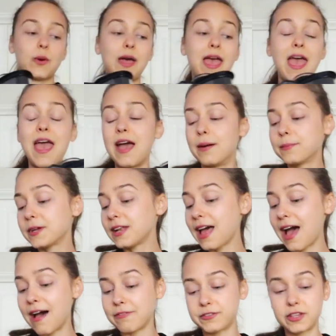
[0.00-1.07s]
I am gonna
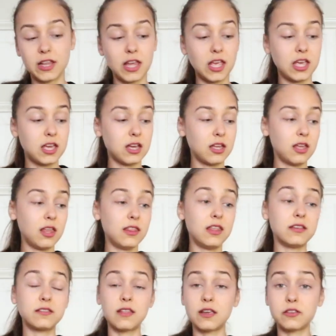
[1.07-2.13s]
have to like,
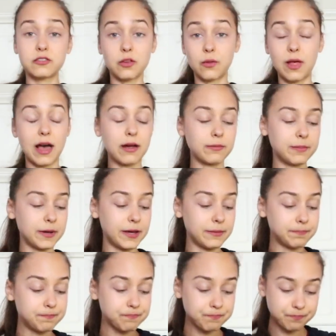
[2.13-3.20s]
this thing's so loud,
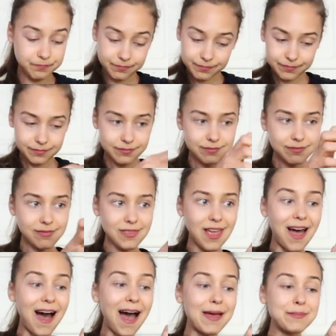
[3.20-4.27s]
but
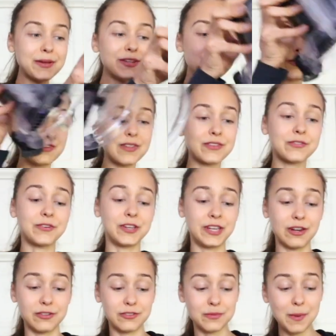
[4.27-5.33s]
I've been using this for
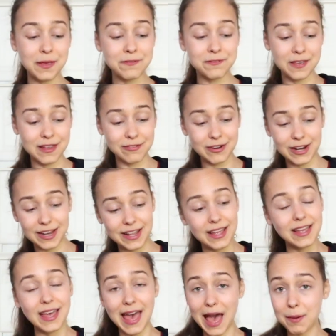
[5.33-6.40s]
years. This is my favorite.
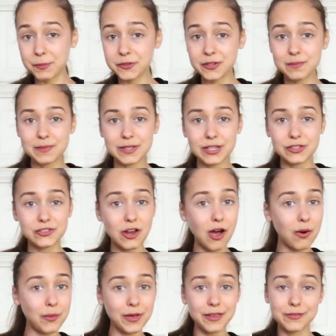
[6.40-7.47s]
Hamilton Beach,
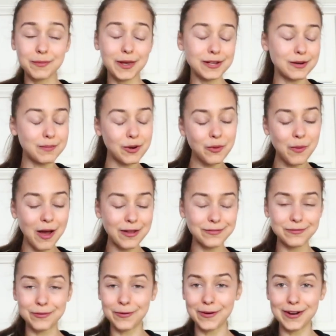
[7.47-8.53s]
always my
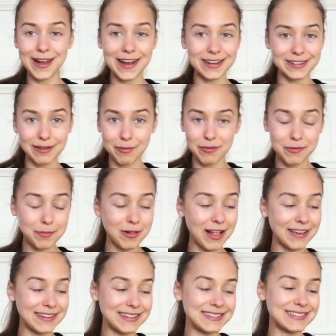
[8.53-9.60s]
#1 for any type of
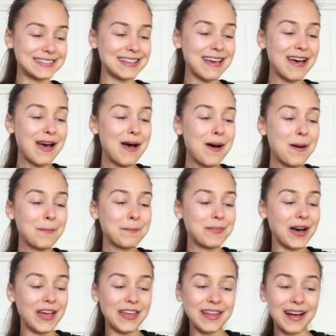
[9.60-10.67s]
appliance,
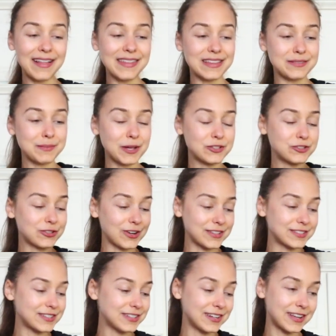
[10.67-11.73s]
but this is my
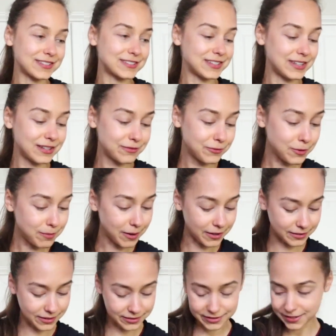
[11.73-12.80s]
trusty dusty food
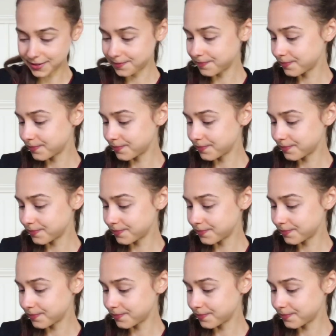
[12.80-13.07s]
processor.